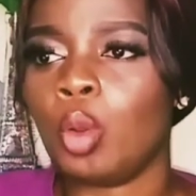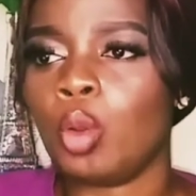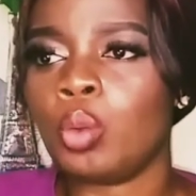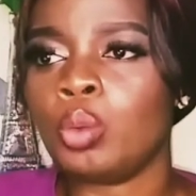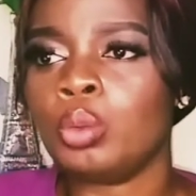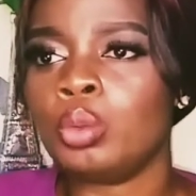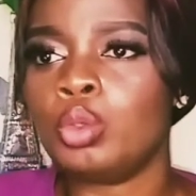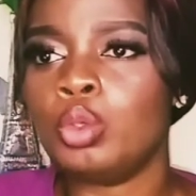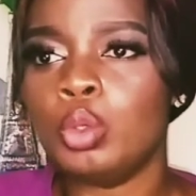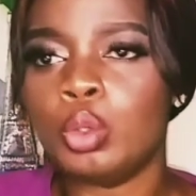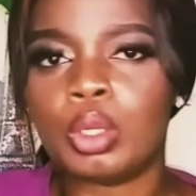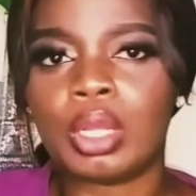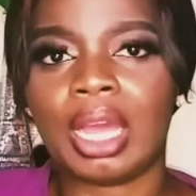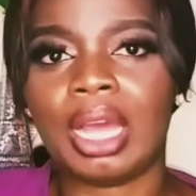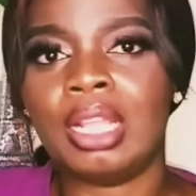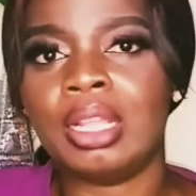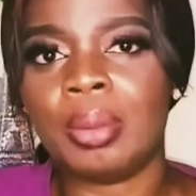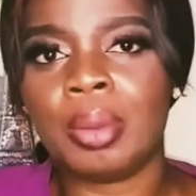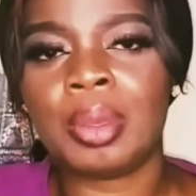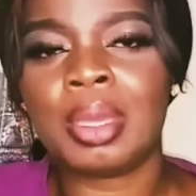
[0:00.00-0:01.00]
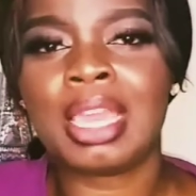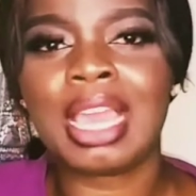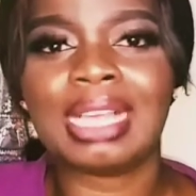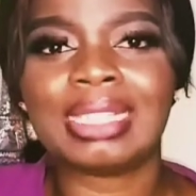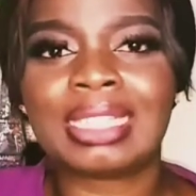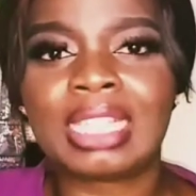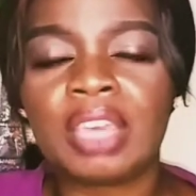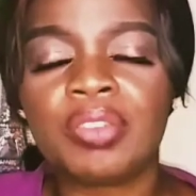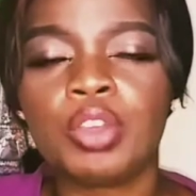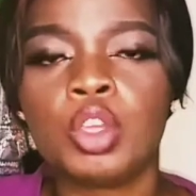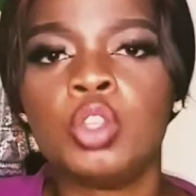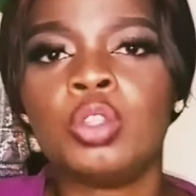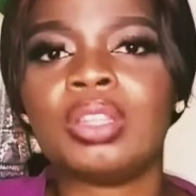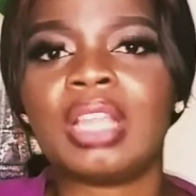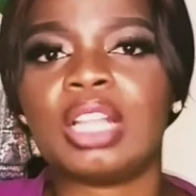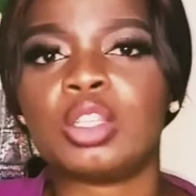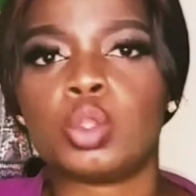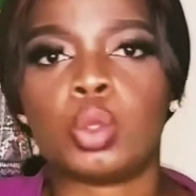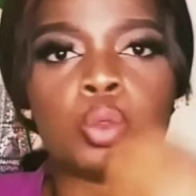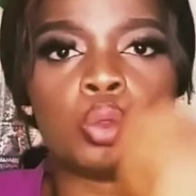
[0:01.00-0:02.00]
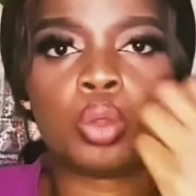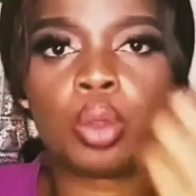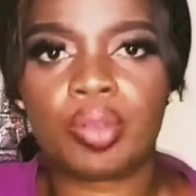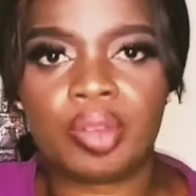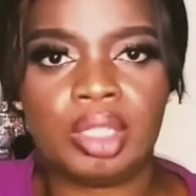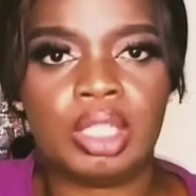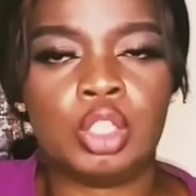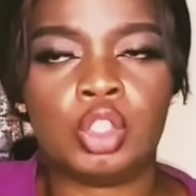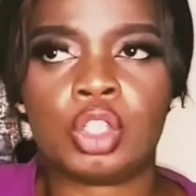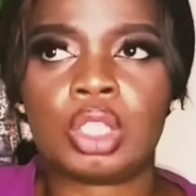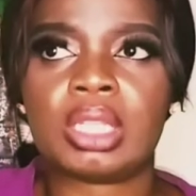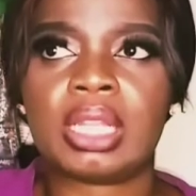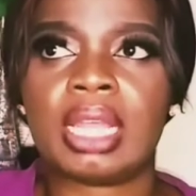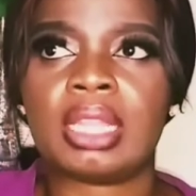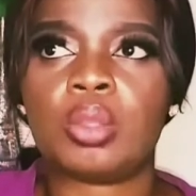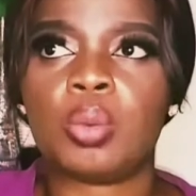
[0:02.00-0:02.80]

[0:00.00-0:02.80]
look at, He has given you that authority, just like the